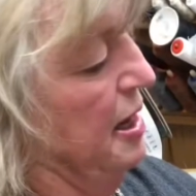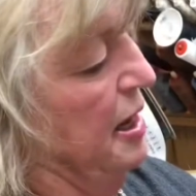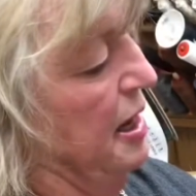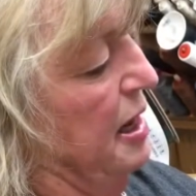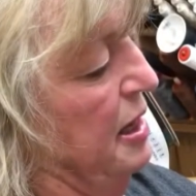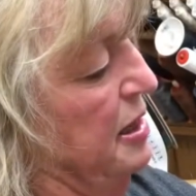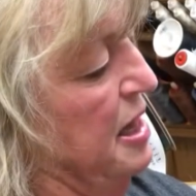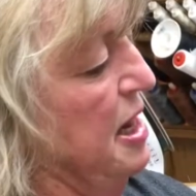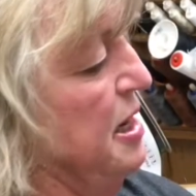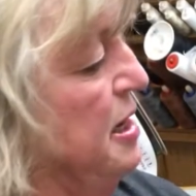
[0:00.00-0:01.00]
and
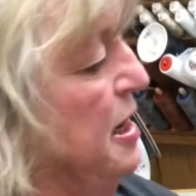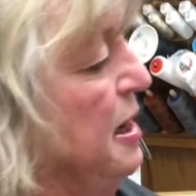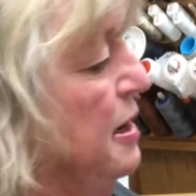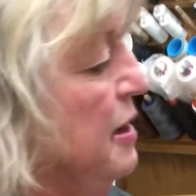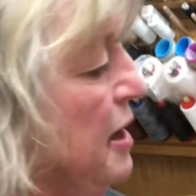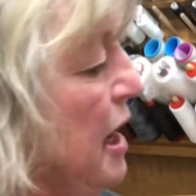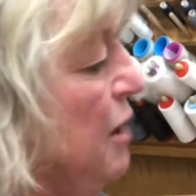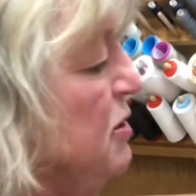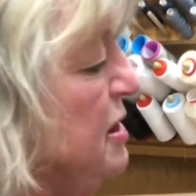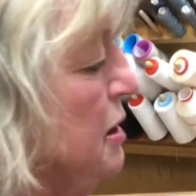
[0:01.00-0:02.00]
then I will
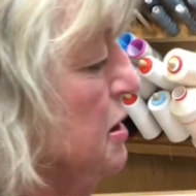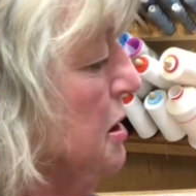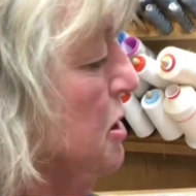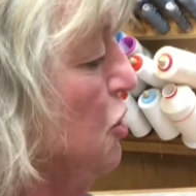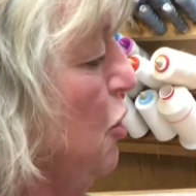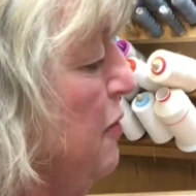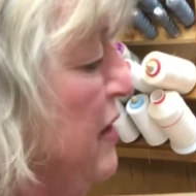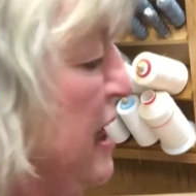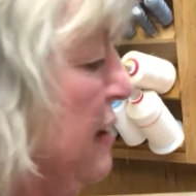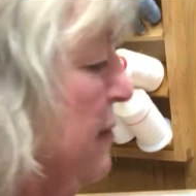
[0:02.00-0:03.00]
start at the top and then
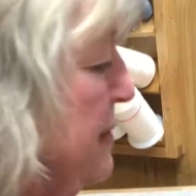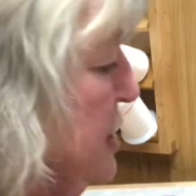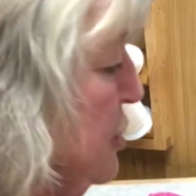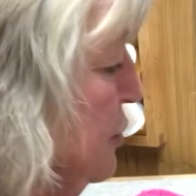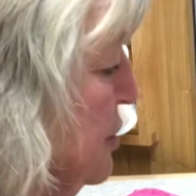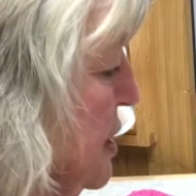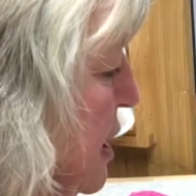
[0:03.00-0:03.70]
I'm sure to